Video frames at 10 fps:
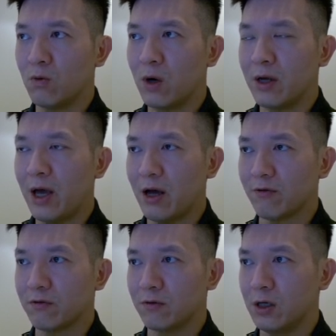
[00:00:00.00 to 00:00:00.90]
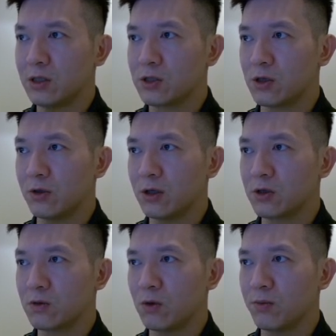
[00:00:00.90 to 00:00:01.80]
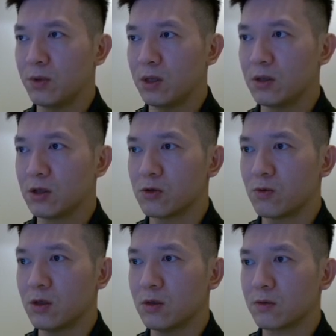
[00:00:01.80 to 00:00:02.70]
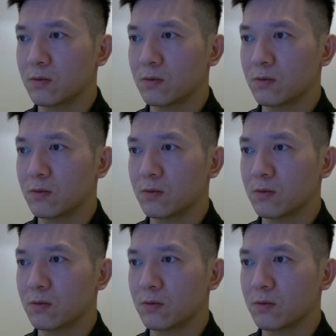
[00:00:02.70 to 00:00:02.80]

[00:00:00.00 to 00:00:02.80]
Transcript: 1/2, right? So this will be this one.